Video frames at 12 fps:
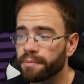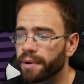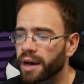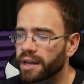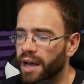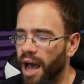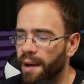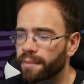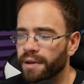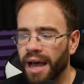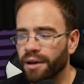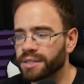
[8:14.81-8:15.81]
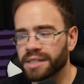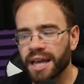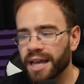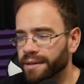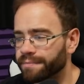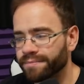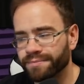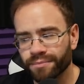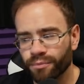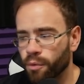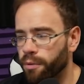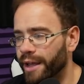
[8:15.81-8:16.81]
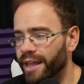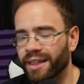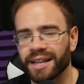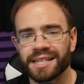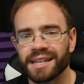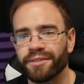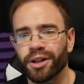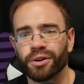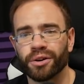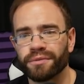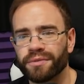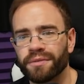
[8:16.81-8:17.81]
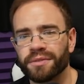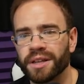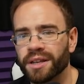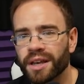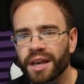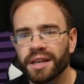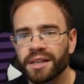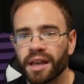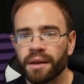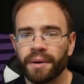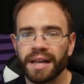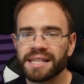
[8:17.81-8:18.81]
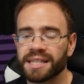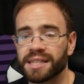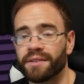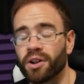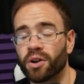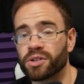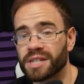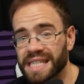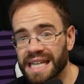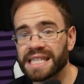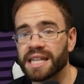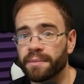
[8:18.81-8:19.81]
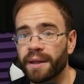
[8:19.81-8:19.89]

but I'm, I'll say we'll probably get like 750 gigabytes to 760,